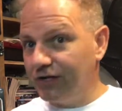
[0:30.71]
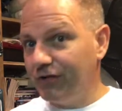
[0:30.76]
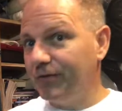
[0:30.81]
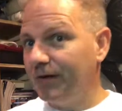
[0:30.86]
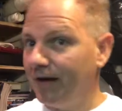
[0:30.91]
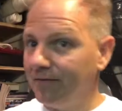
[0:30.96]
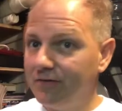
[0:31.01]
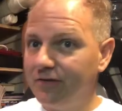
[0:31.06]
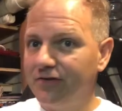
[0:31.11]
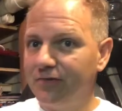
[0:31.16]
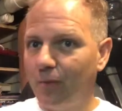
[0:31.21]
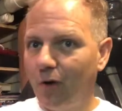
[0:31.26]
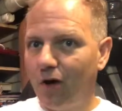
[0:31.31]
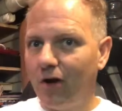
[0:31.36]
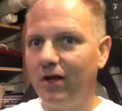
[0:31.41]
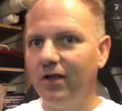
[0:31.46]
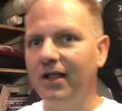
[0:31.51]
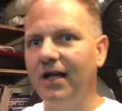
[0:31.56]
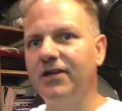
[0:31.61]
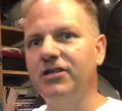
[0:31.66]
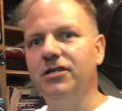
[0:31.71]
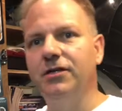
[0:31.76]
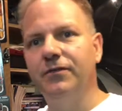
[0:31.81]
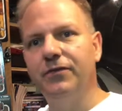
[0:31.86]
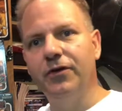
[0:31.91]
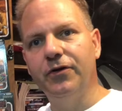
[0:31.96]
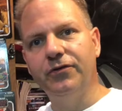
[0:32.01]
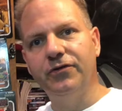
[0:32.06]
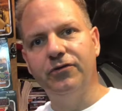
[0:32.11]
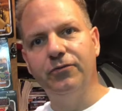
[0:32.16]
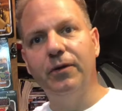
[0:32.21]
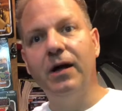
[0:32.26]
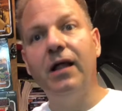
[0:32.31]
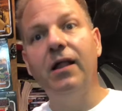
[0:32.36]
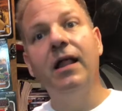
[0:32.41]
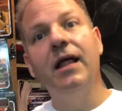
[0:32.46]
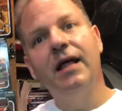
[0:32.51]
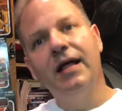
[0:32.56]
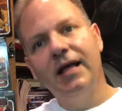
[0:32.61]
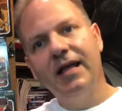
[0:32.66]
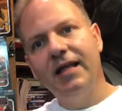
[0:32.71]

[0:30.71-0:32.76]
I do have a small collection of those as well.